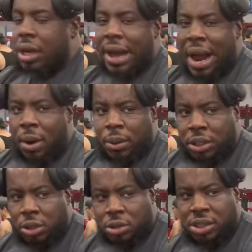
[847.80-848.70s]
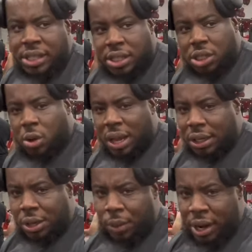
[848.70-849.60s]
I'd rather do 6
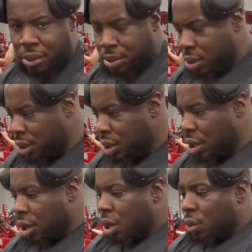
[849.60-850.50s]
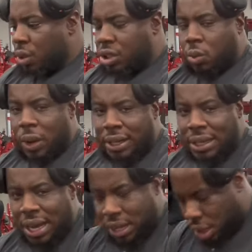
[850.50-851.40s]
quality reps with some weight
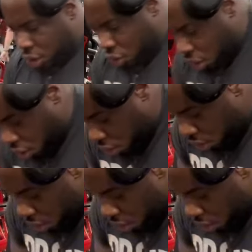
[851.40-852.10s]
that I can control